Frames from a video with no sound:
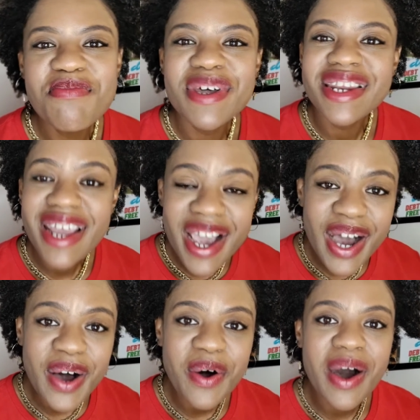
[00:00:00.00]
But
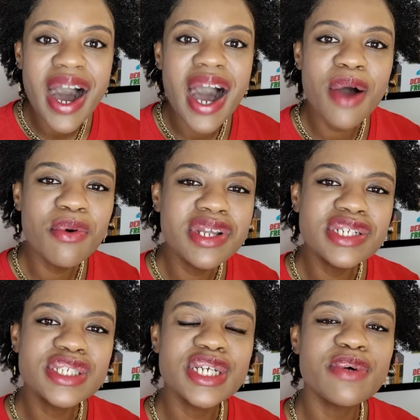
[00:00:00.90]
now, I want to
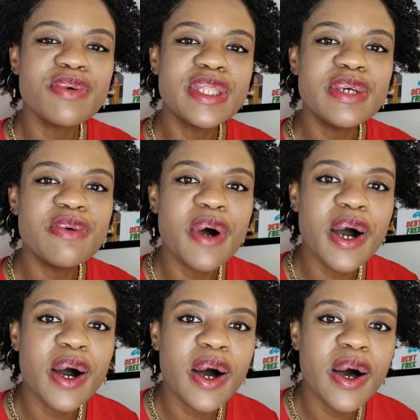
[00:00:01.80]
share with you
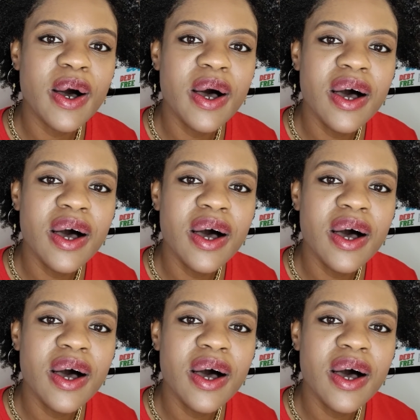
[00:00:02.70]
all